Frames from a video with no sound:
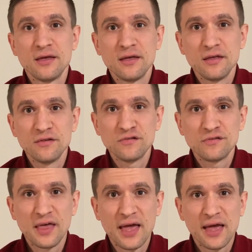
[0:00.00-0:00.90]
is
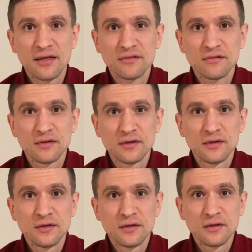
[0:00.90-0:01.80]
that
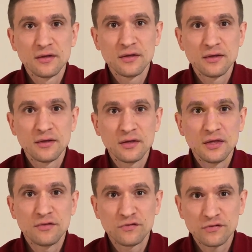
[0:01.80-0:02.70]

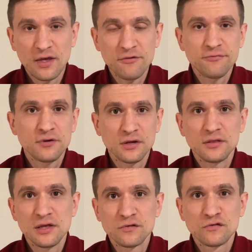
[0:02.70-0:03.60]
it's
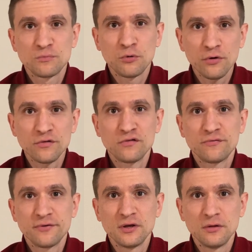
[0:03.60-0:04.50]
definitely a sports
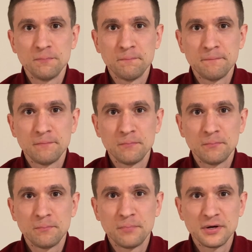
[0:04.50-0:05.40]
film,
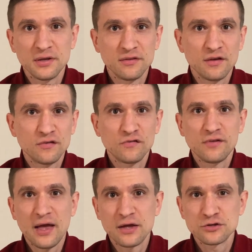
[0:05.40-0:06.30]
but it does
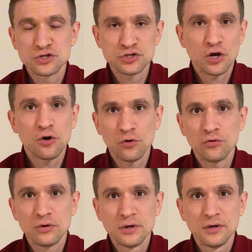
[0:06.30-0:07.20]
not
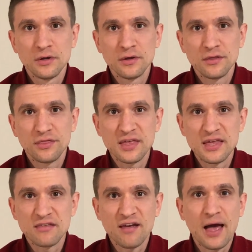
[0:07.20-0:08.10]
show the
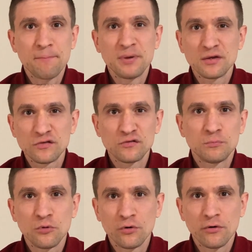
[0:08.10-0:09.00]
topic
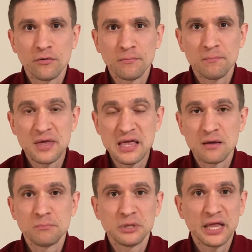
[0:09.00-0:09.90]
sport
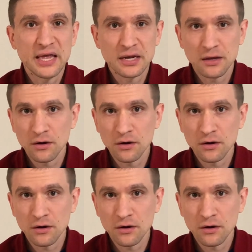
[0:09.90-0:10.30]
being played at